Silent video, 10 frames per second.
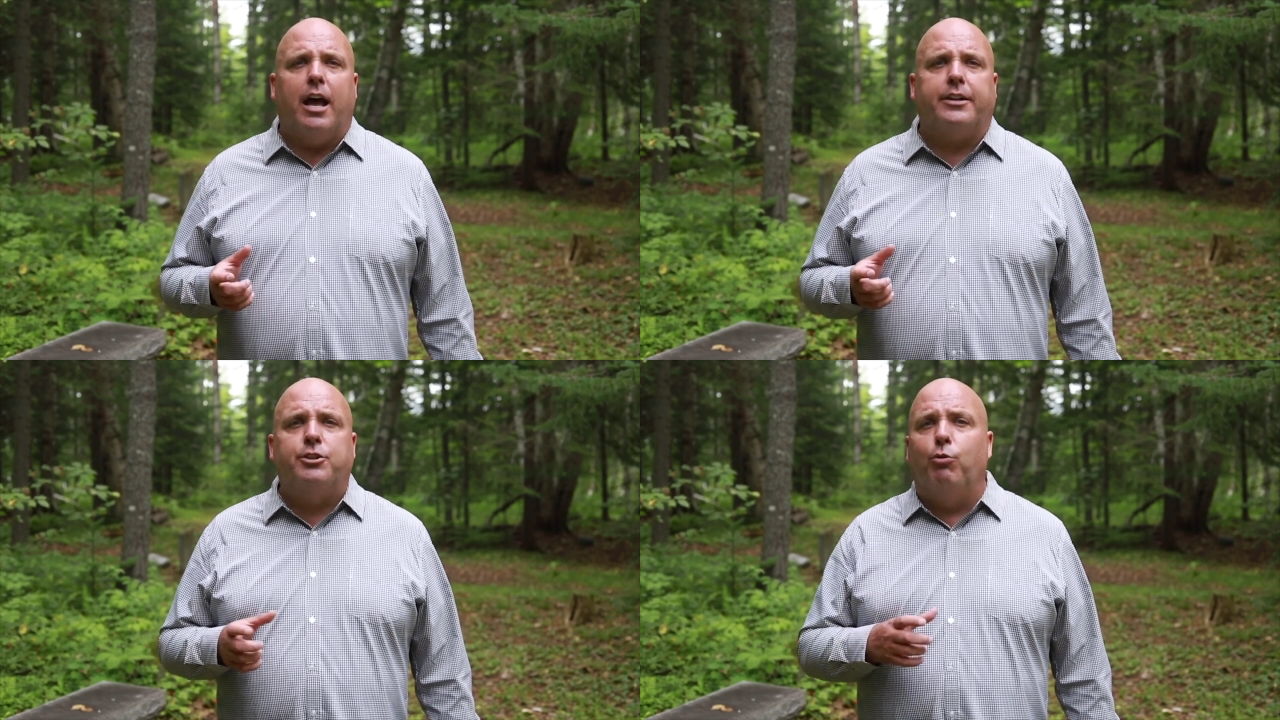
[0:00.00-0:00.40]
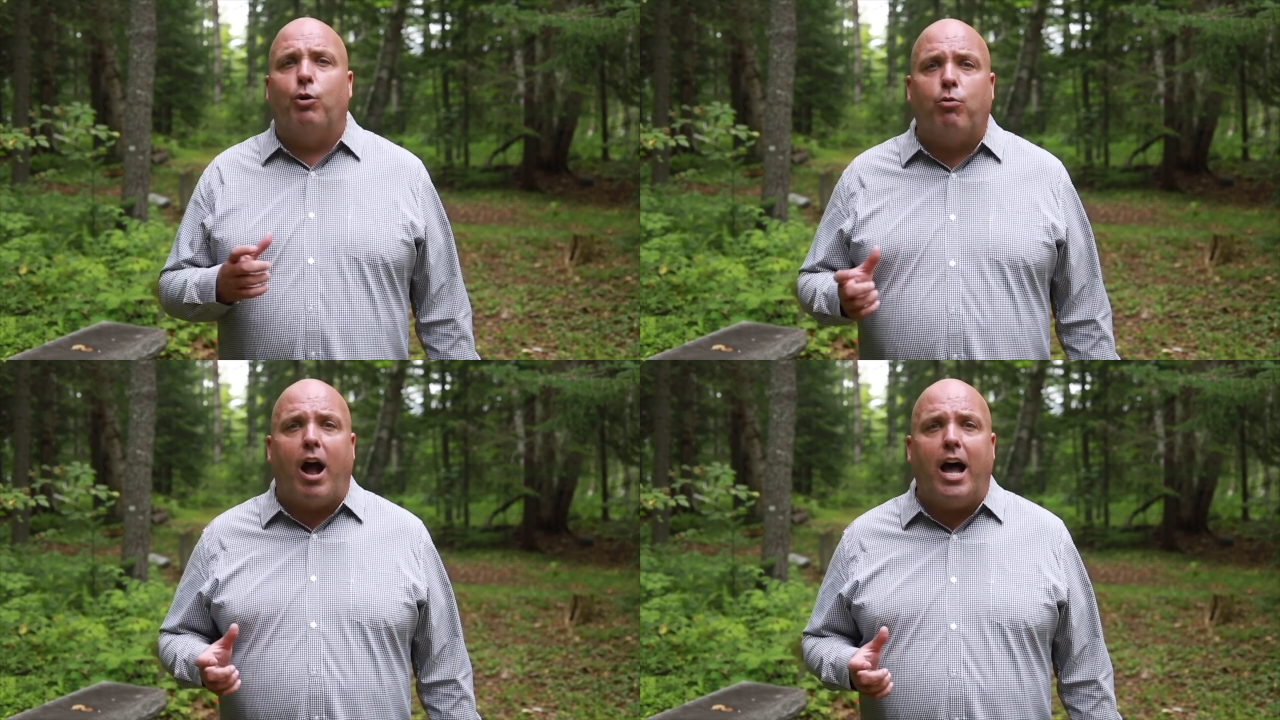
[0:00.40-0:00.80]
to
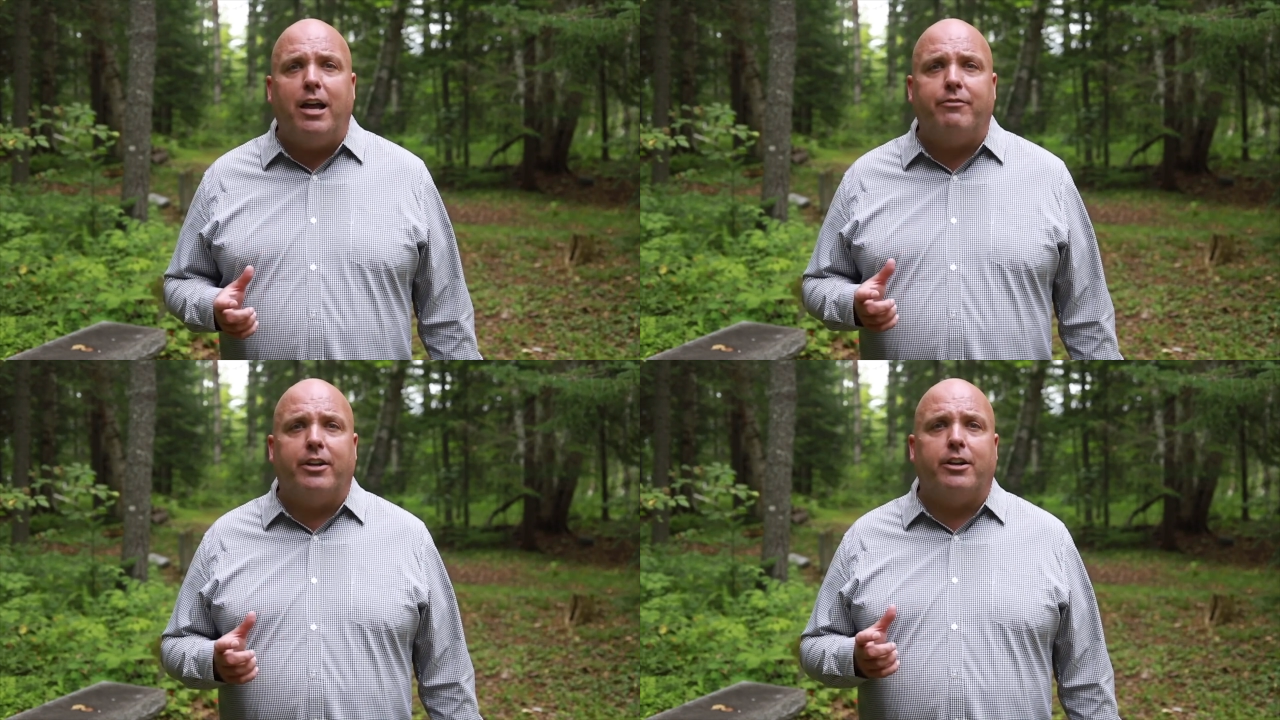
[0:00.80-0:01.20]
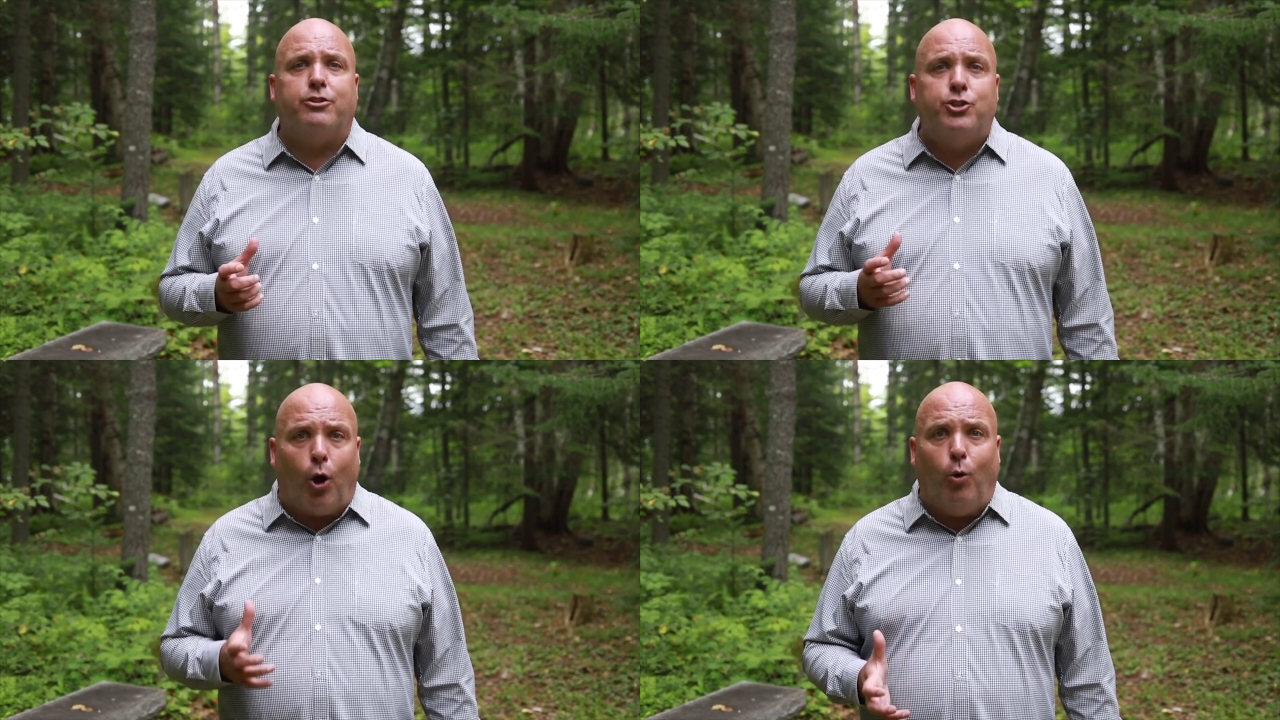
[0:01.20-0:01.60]
arrive at a
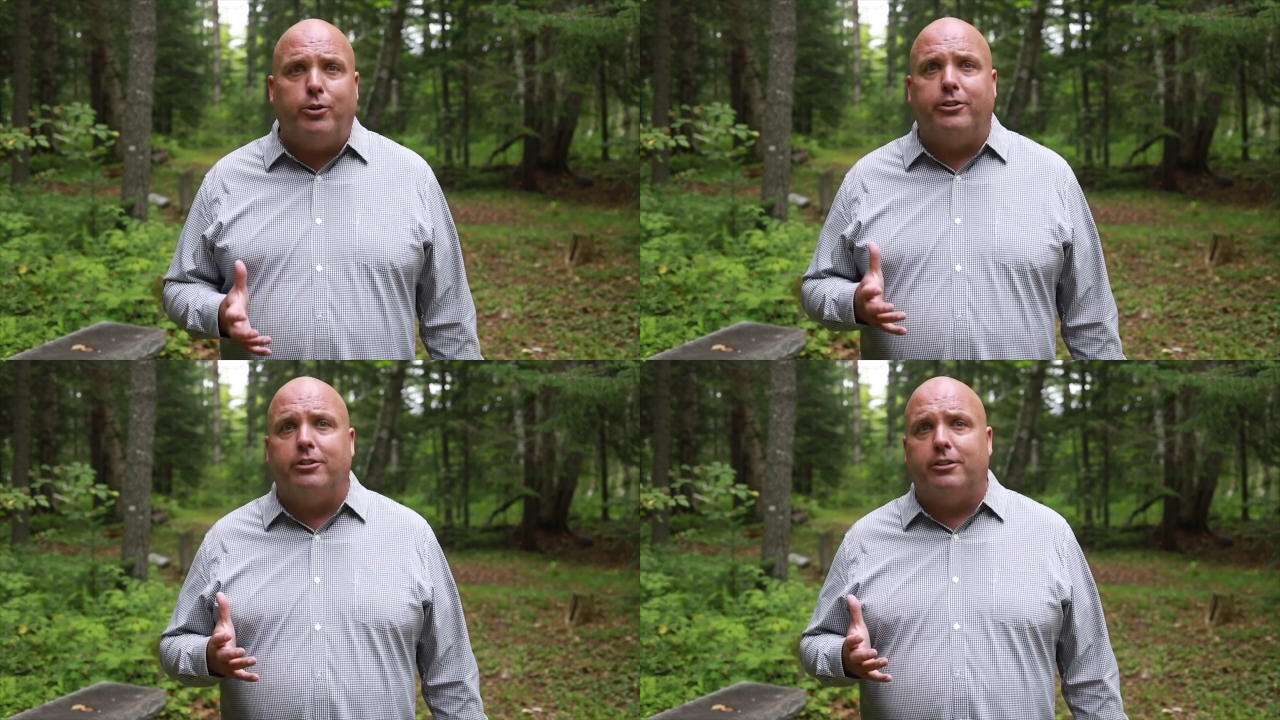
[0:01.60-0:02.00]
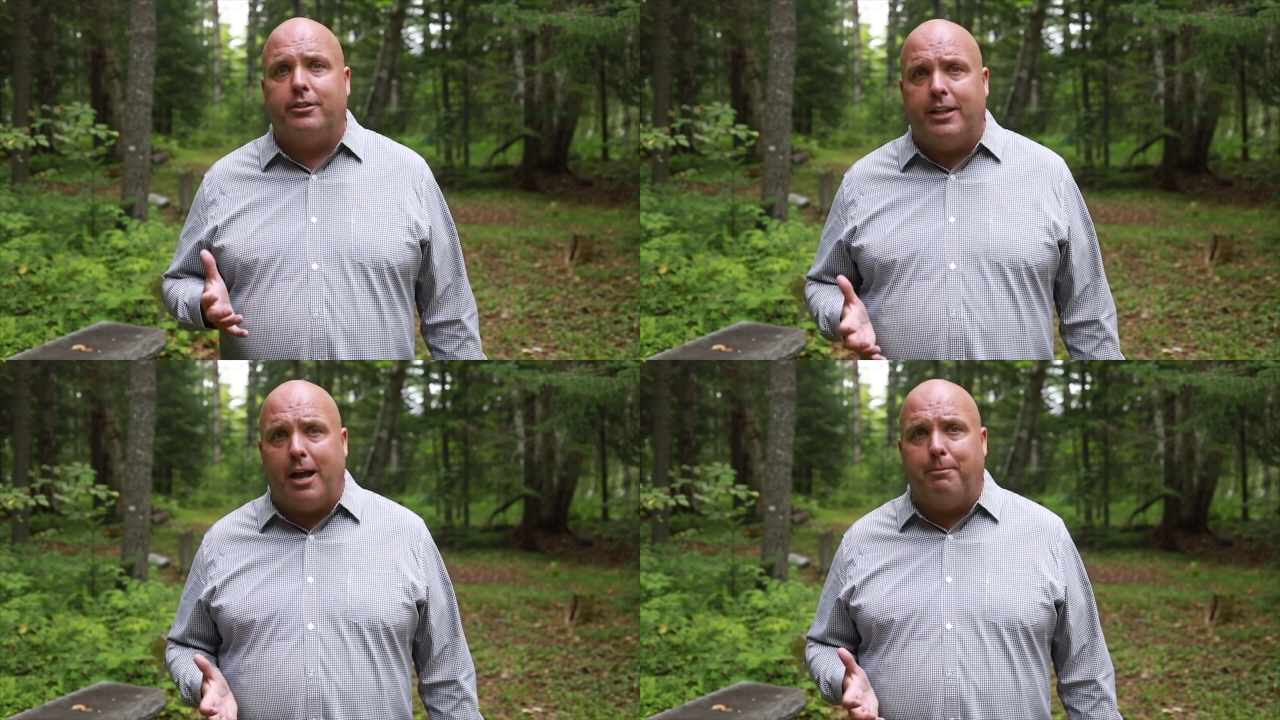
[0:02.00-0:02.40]
total
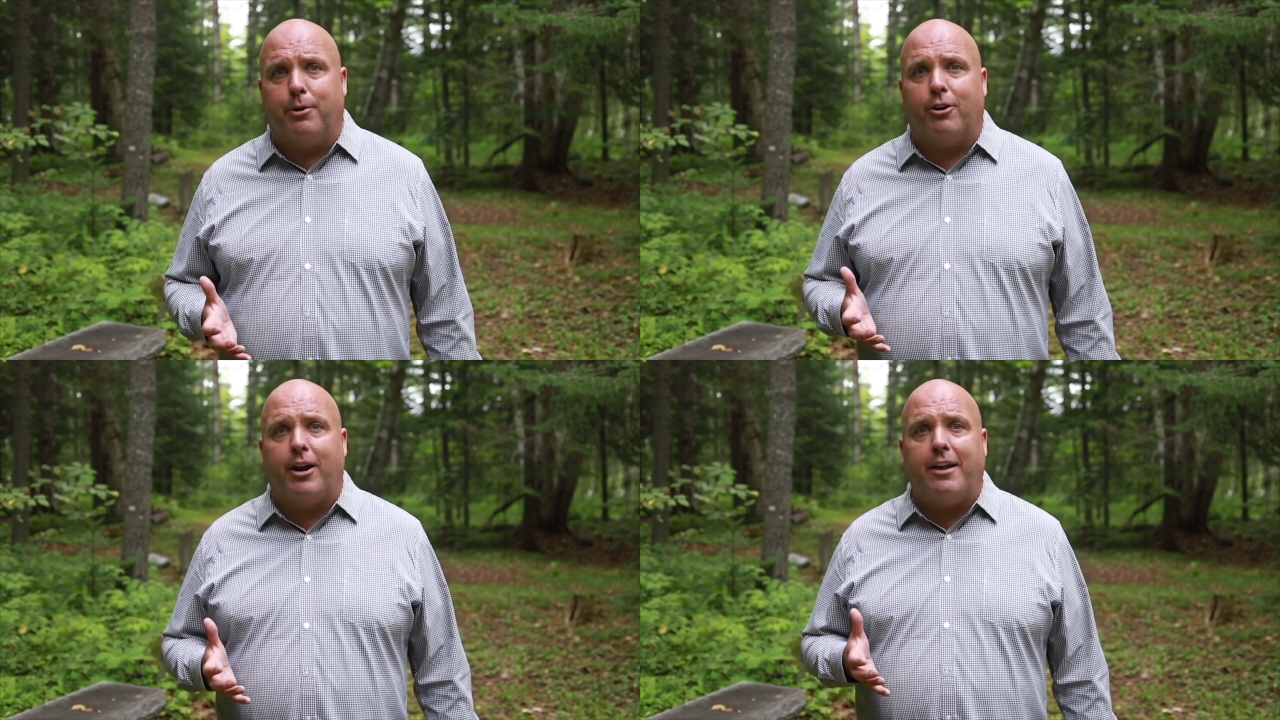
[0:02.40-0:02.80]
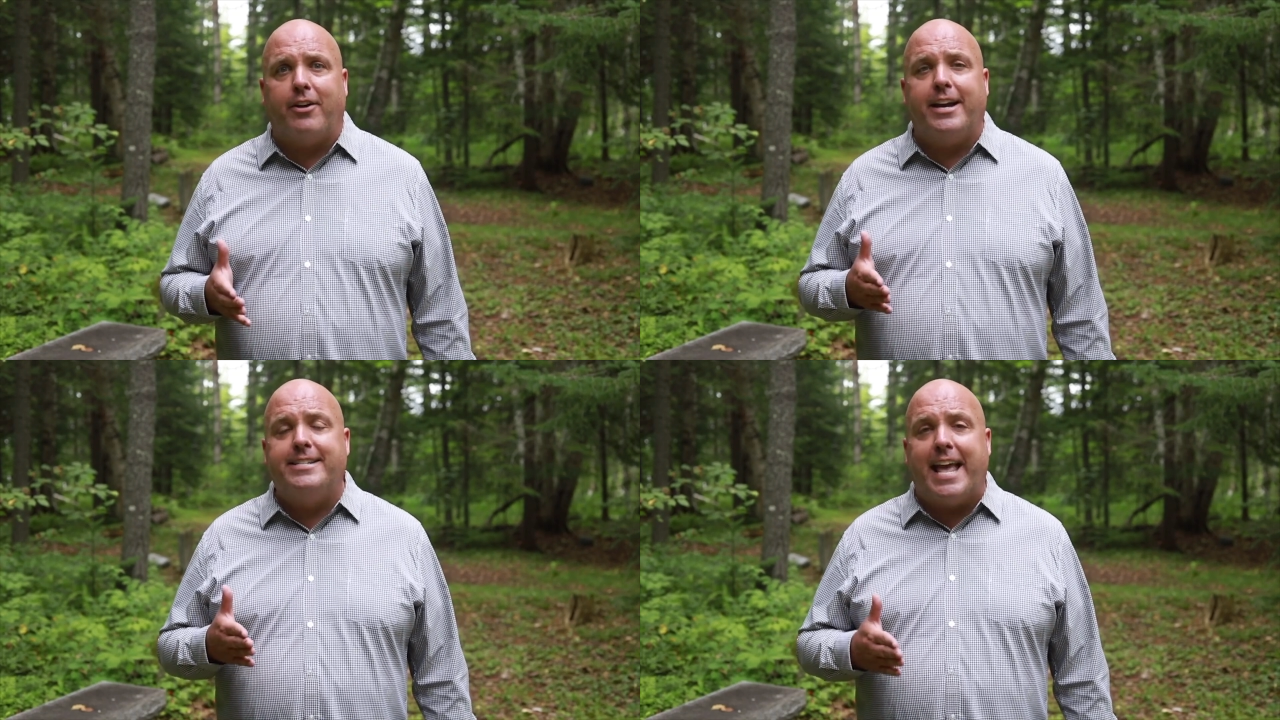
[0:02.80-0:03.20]
number, have
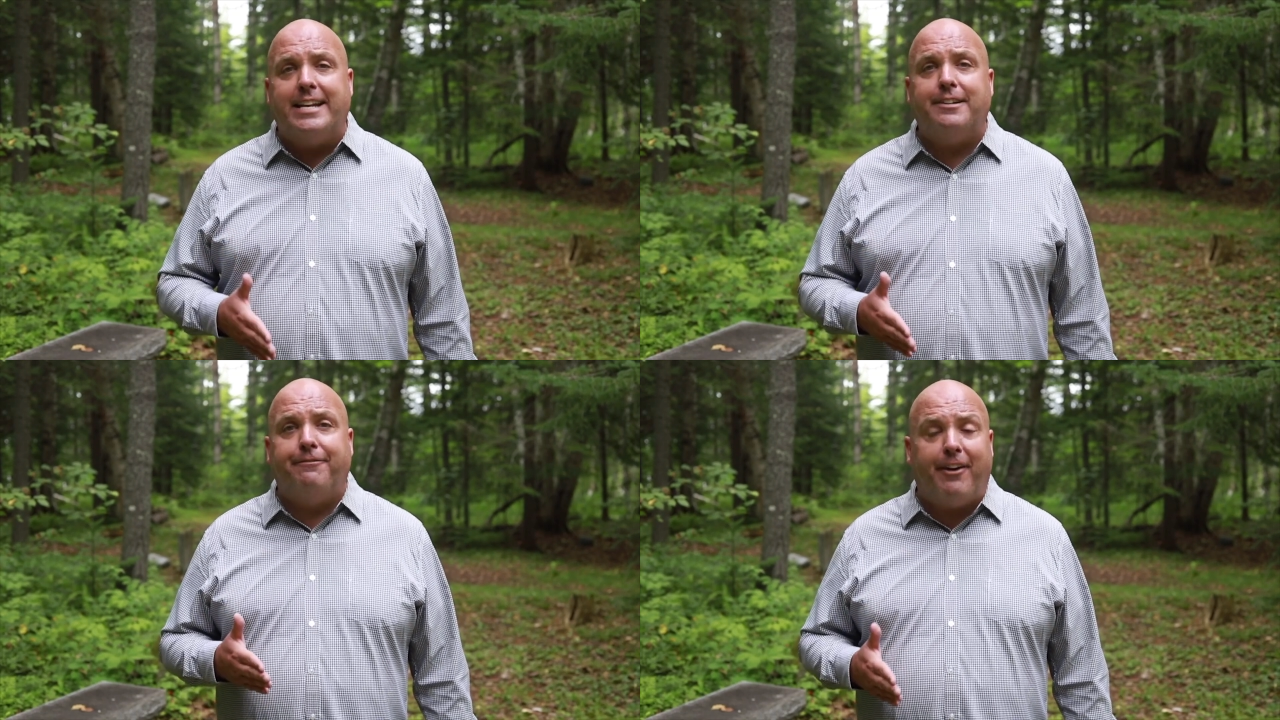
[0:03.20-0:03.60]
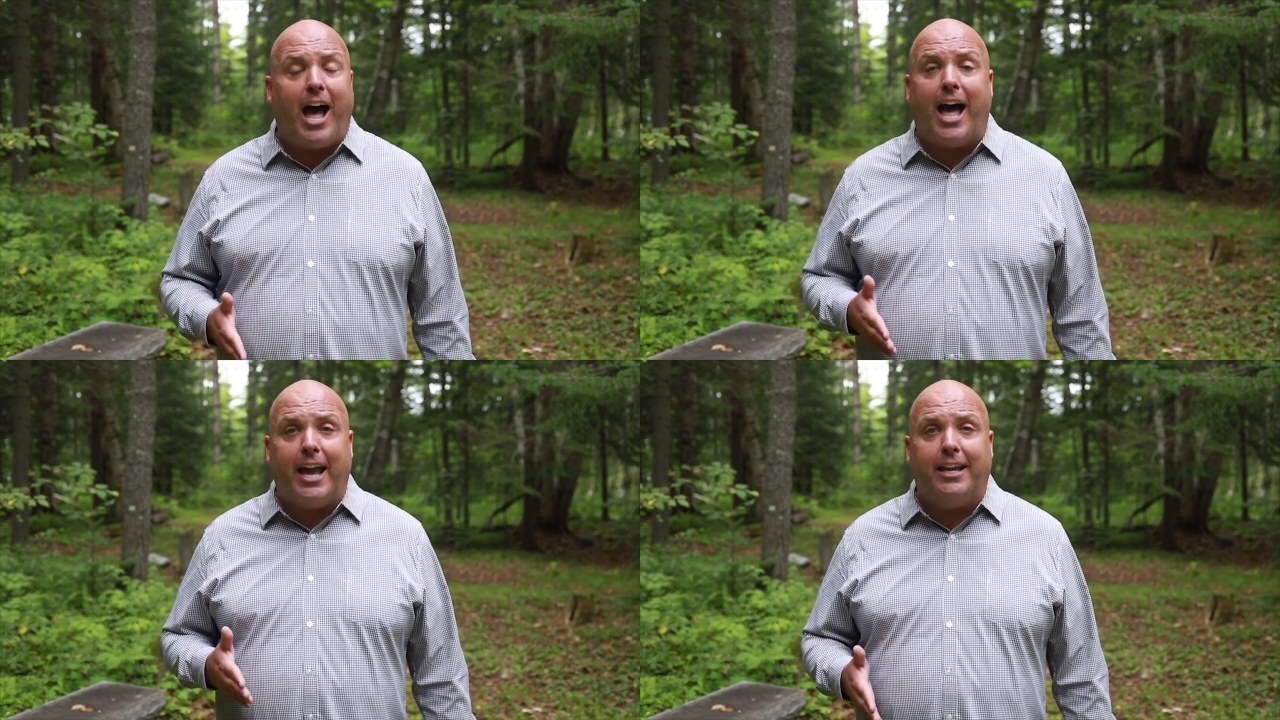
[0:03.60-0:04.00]

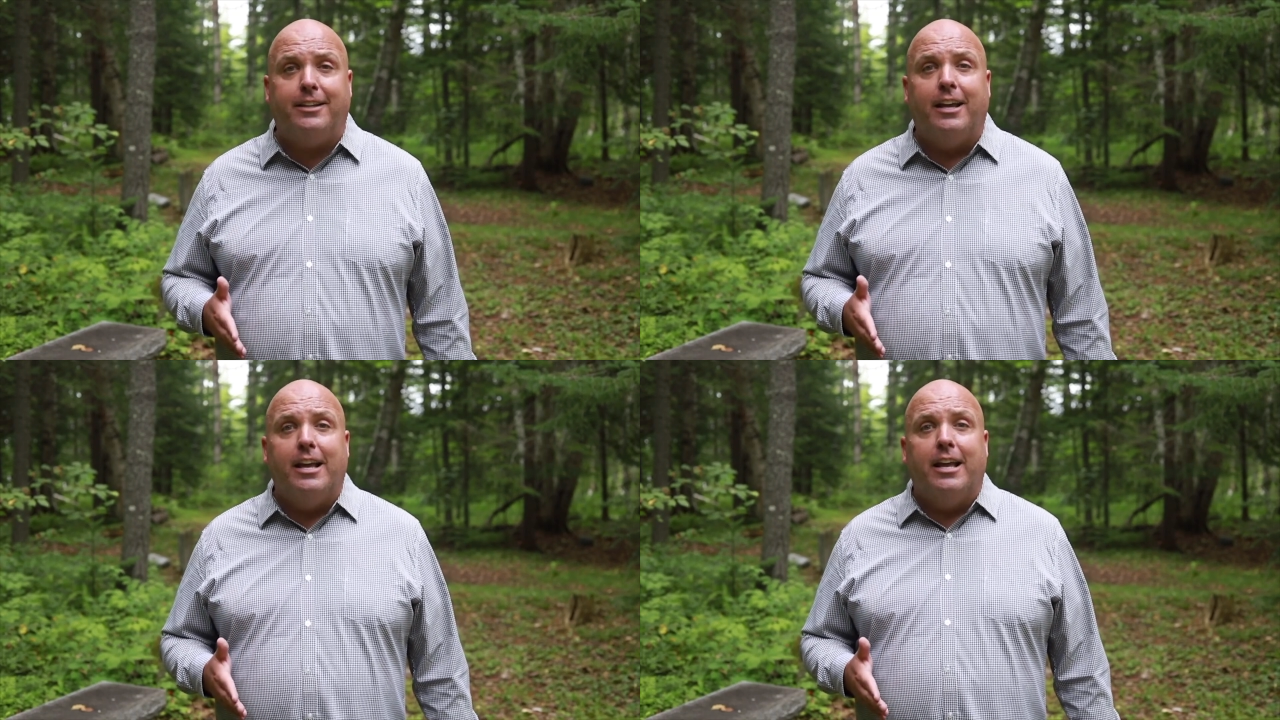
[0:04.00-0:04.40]
identified